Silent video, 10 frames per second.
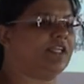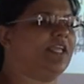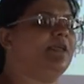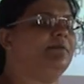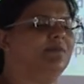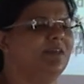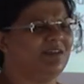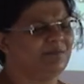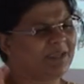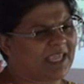He
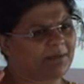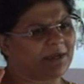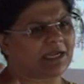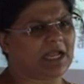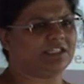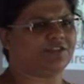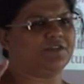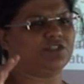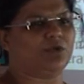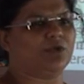became a class of
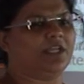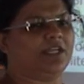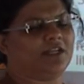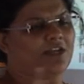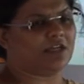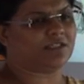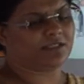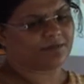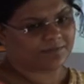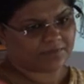his own. He did not
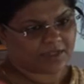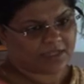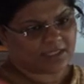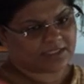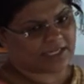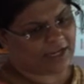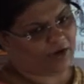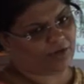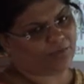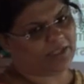stay
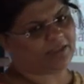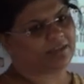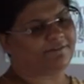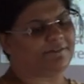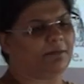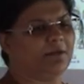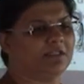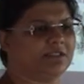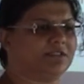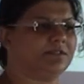on with the
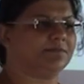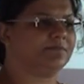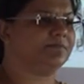formalists.